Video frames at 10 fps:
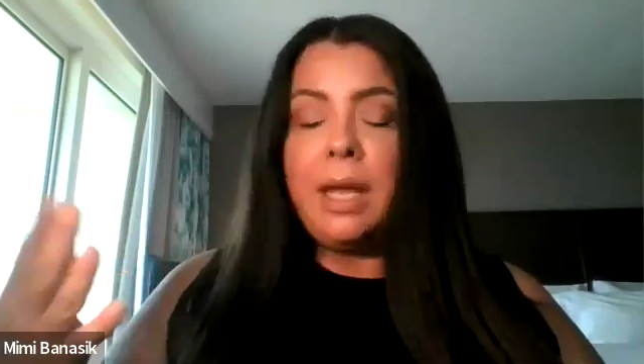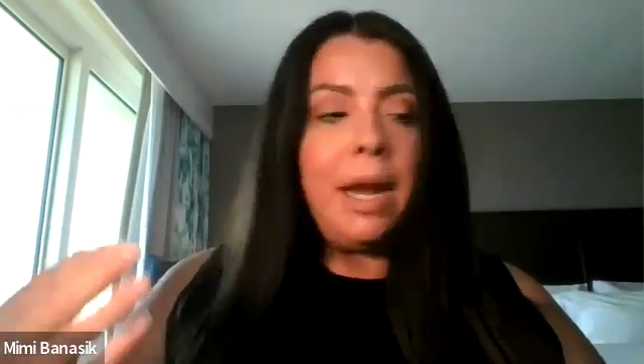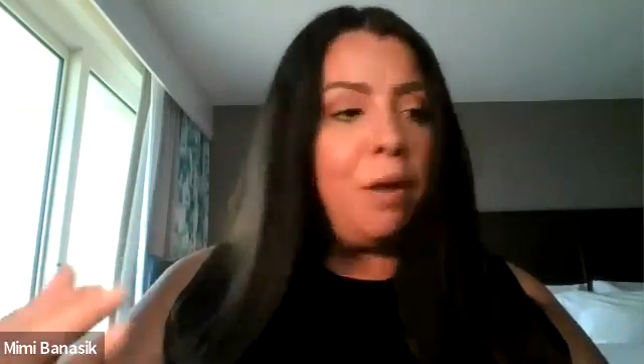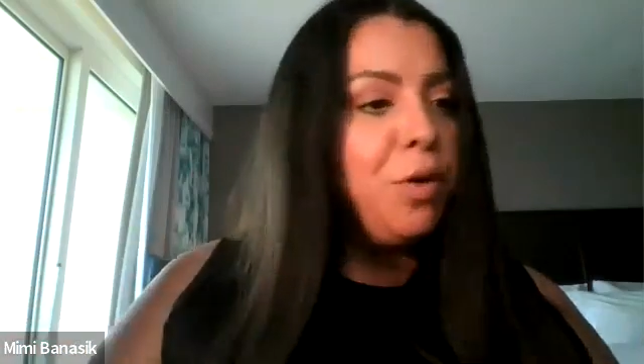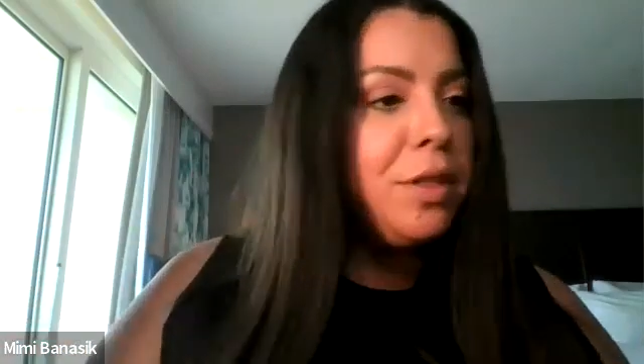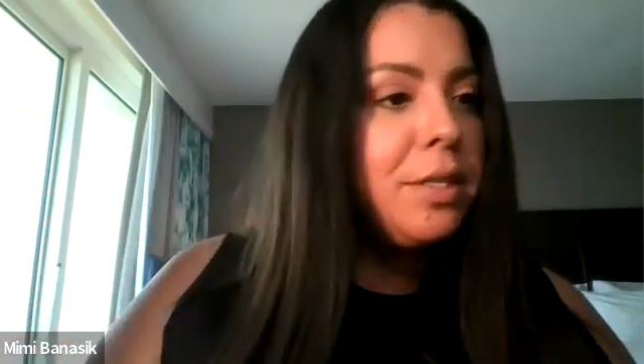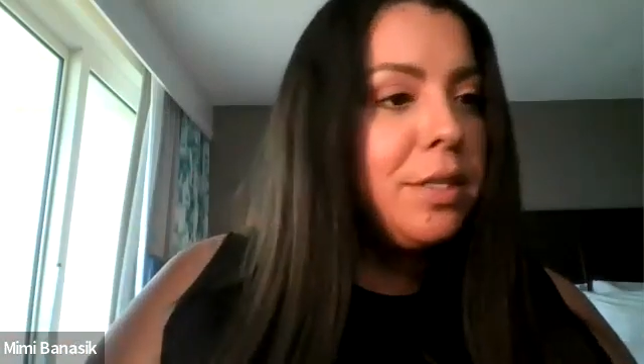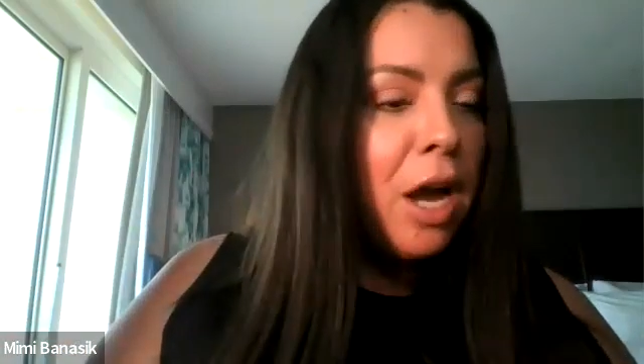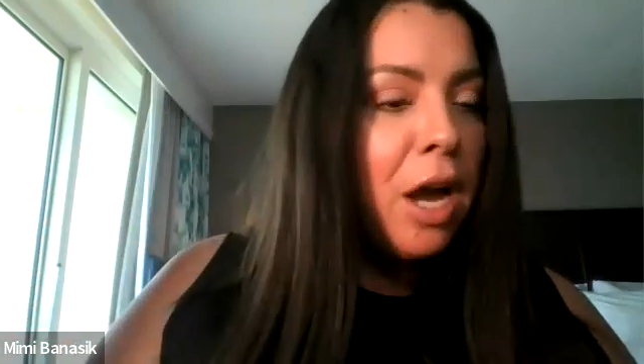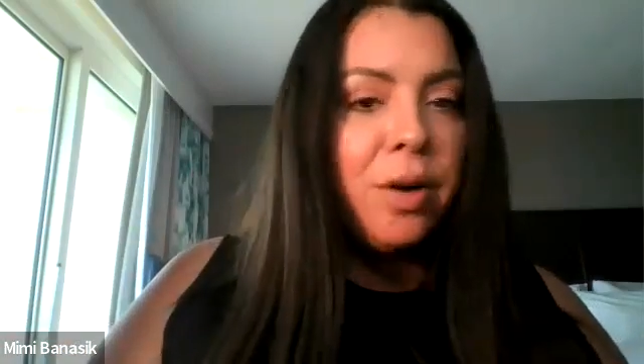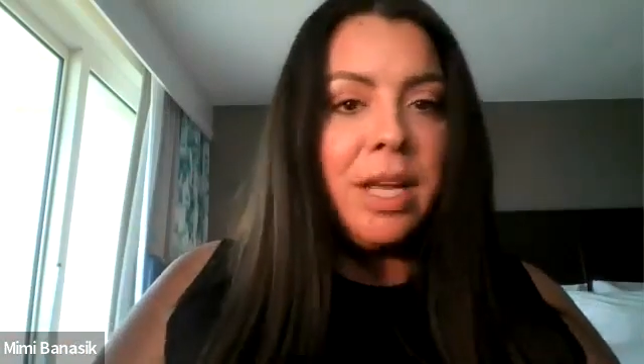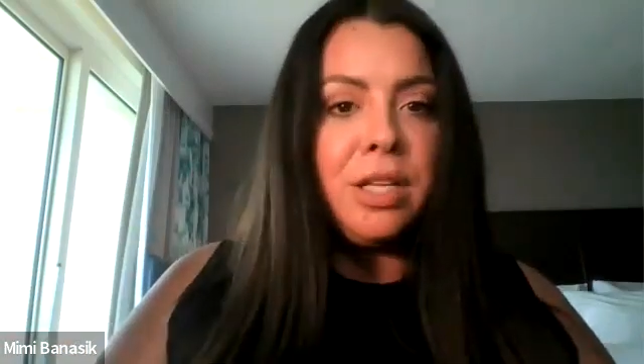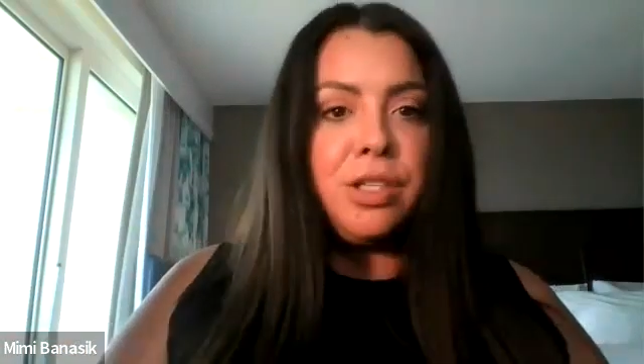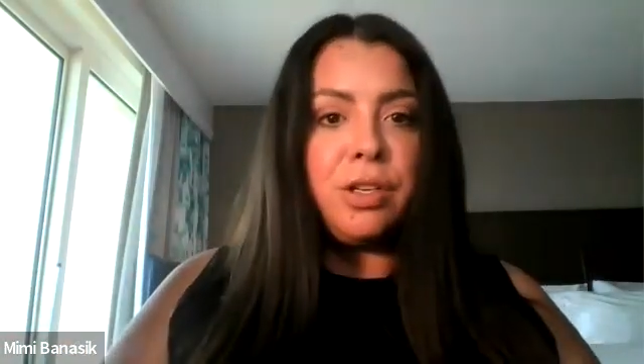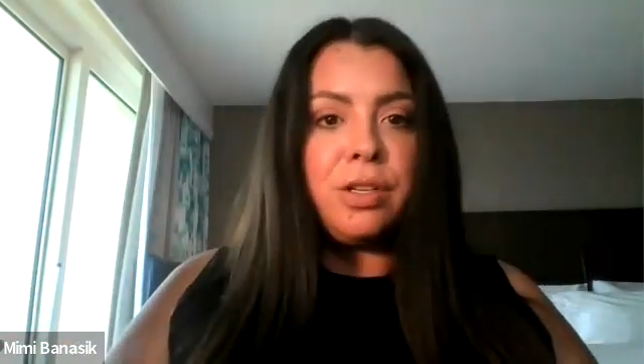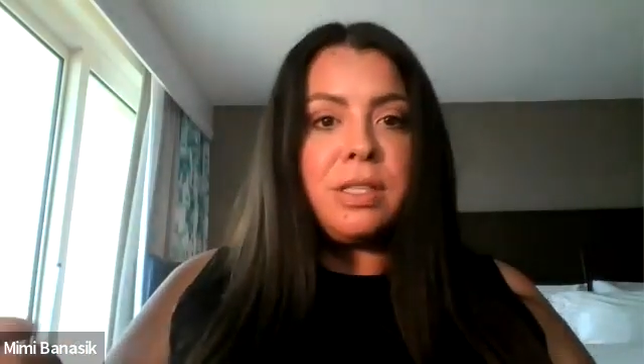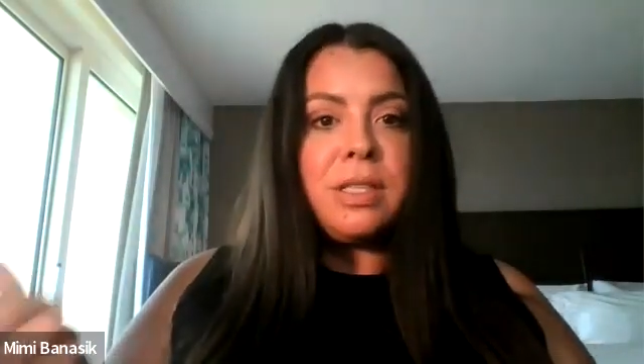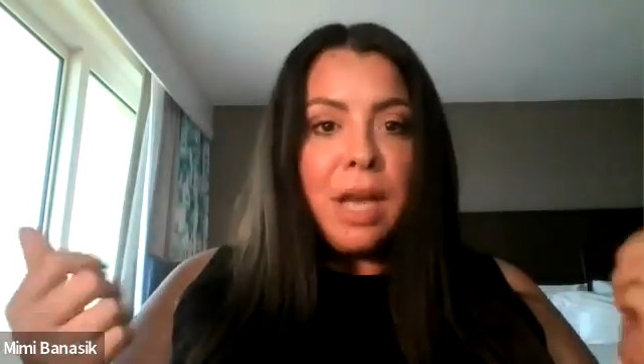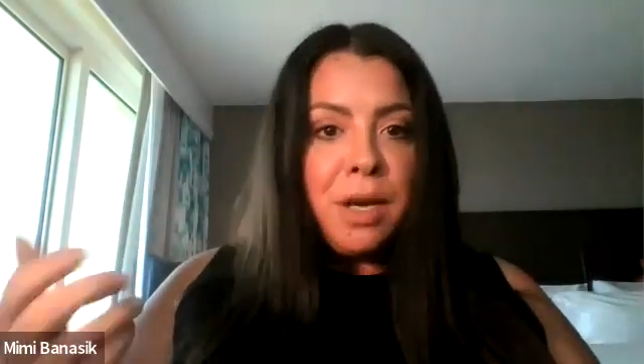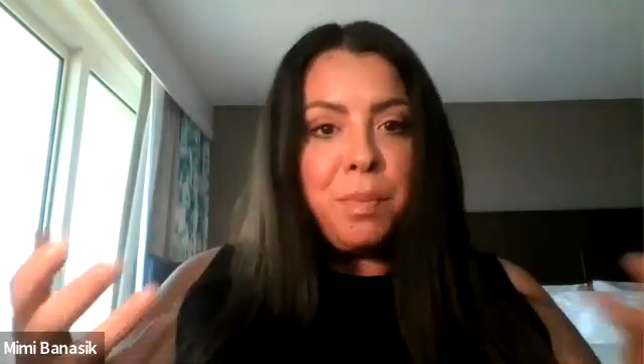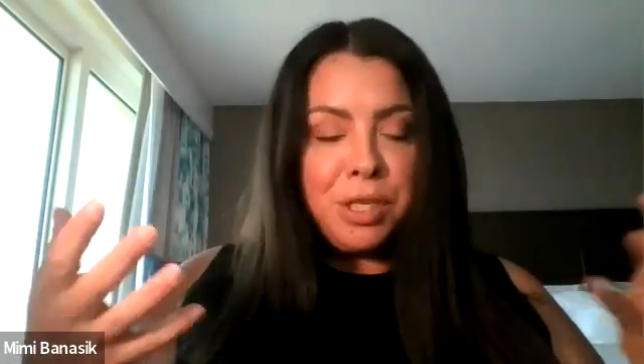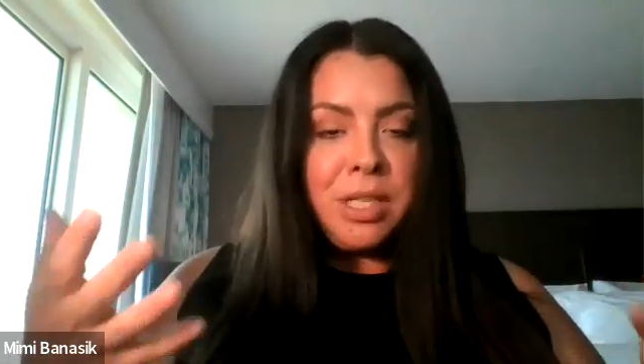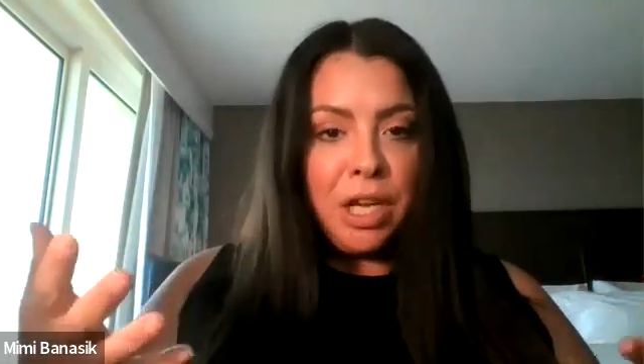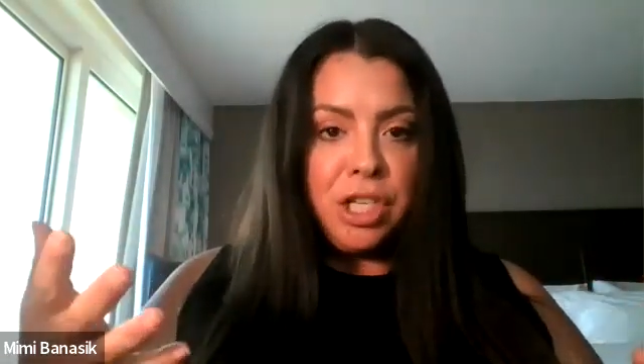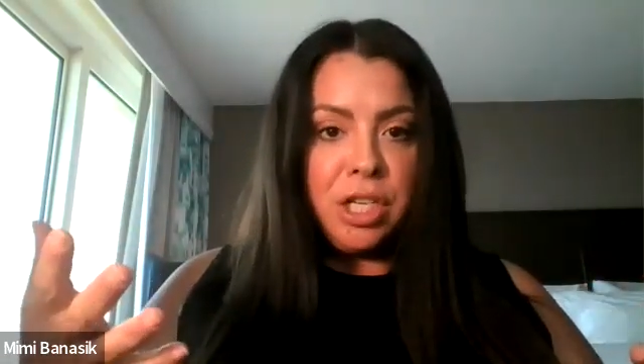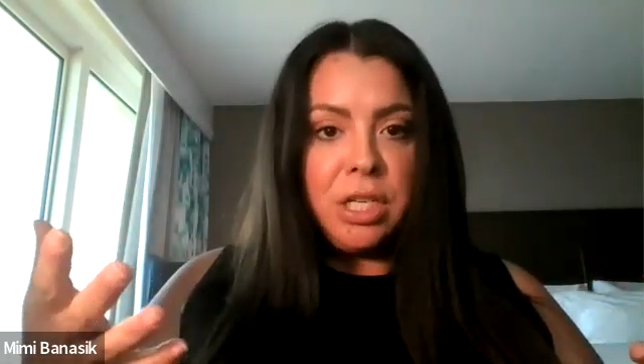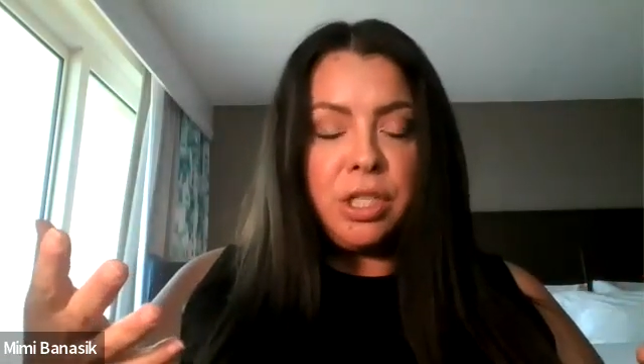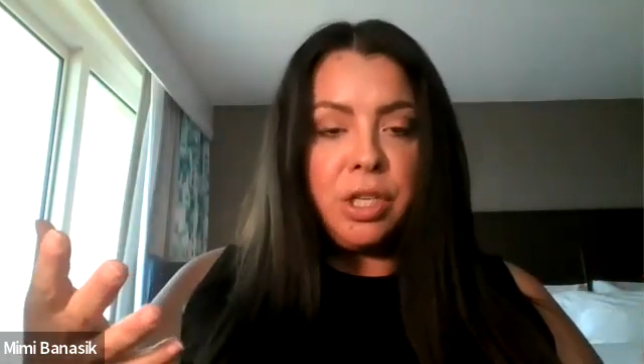and I wrote this down, it's your sun protection.